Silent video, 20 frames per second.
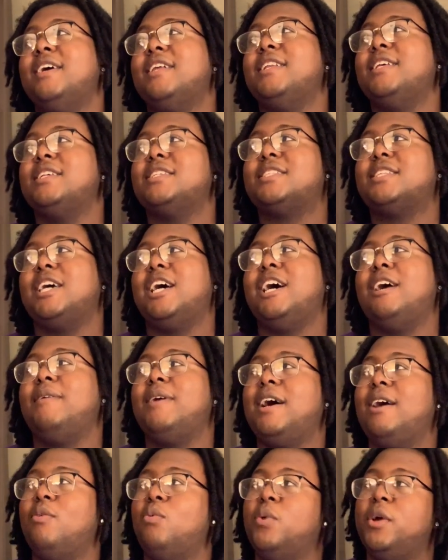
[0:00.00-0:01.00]
This time
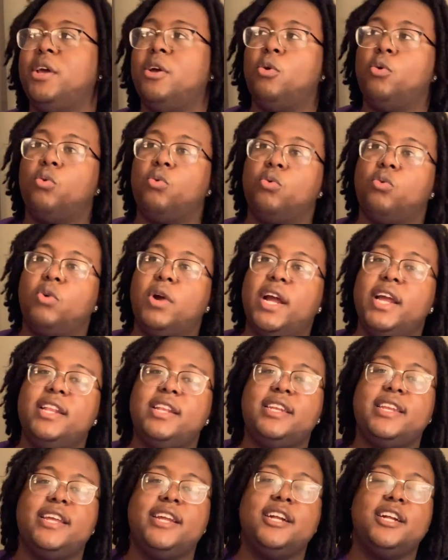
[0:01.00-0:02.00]
I went
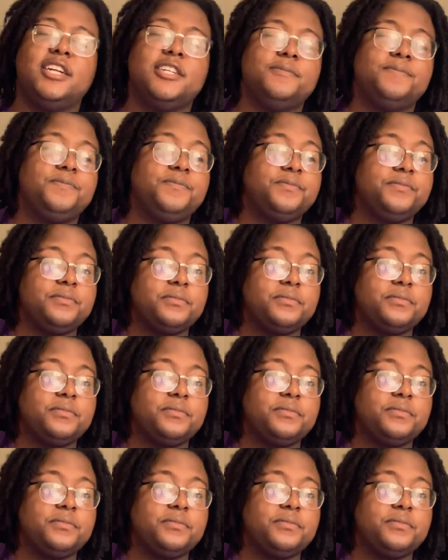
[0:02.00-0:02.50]
right there,